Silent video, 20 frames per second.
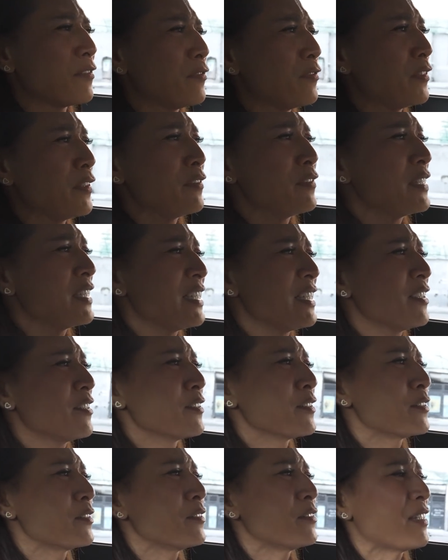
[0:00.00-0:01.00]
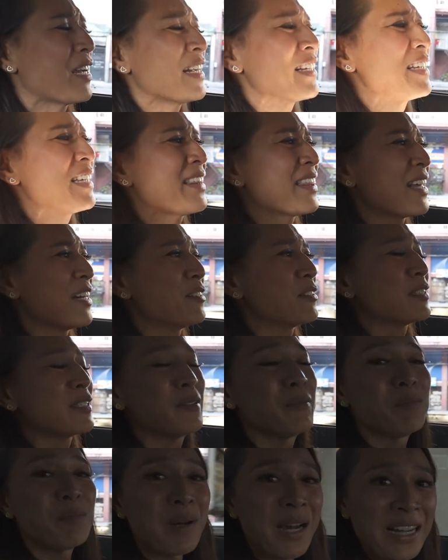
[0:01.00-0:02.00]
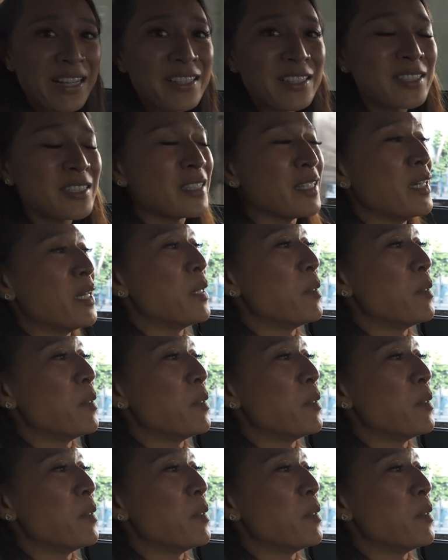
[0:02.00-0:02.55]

50 to 90,000 miles